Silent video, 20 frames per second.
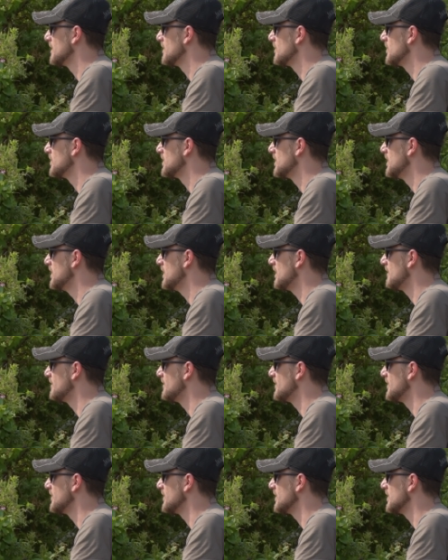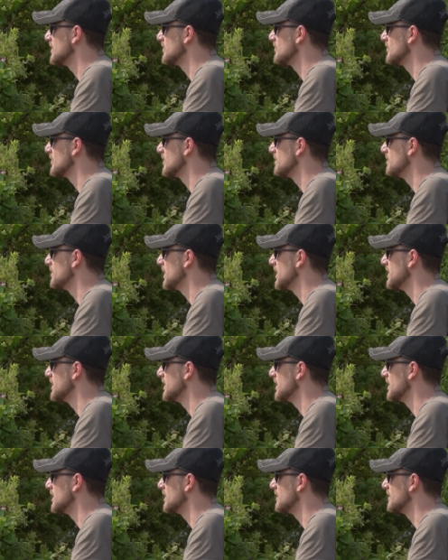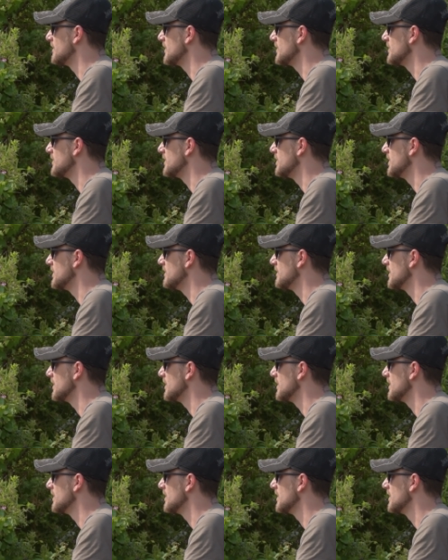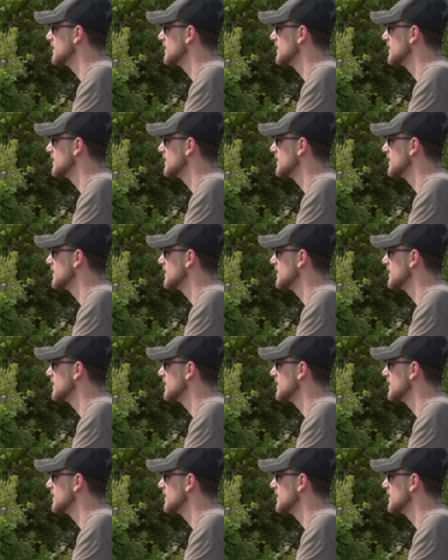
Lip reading: I would love to see this rod bend in half though, to be fair.